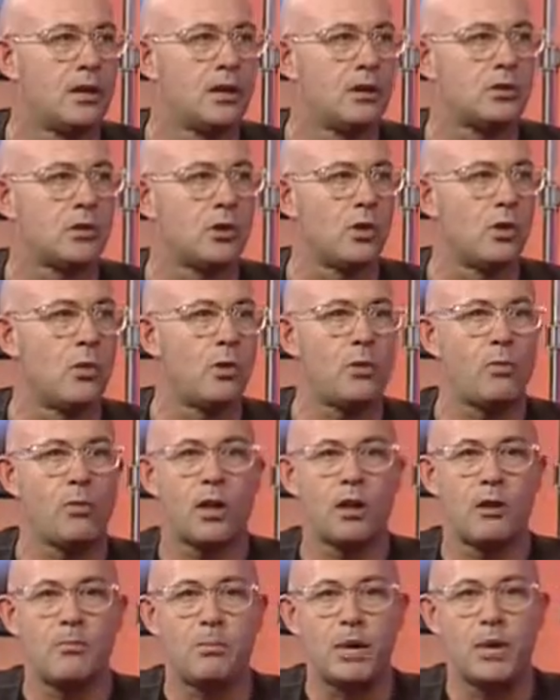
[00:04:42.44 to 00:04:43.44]
So we
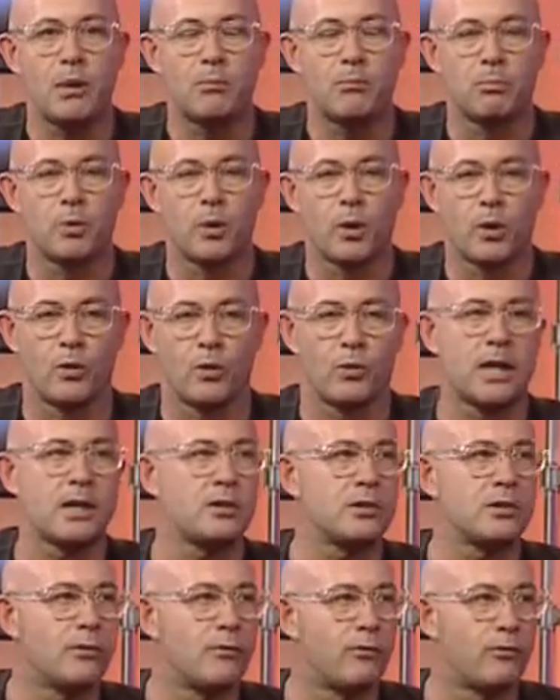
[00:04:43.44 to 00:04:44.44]
want to be a
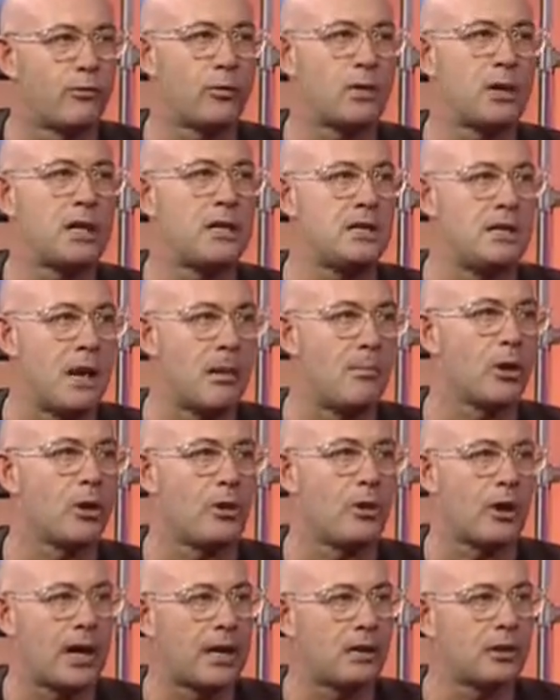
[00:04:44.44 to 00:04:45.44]
progressive, free,
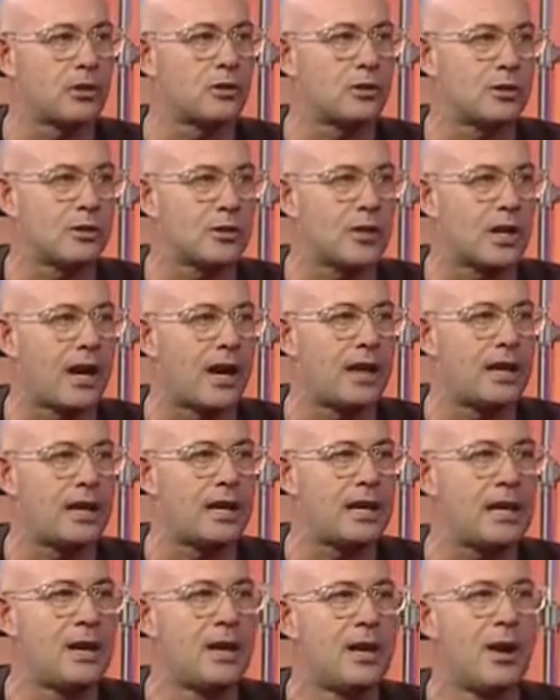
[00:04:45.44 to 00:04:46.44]
democratic
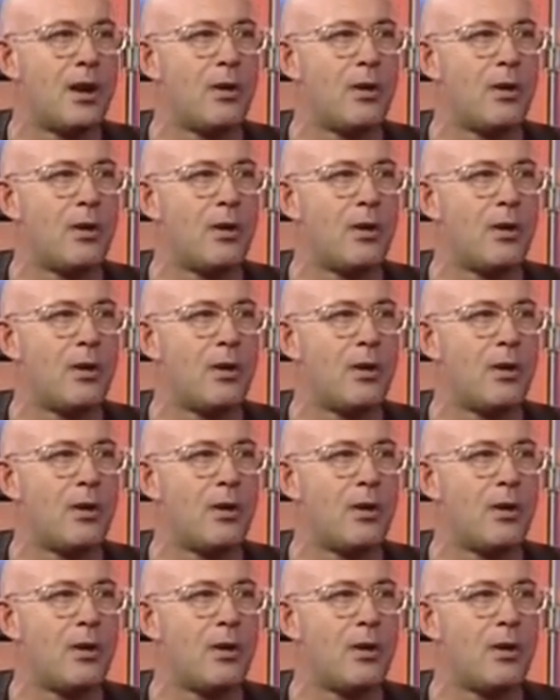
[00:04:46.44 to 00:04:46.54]
society,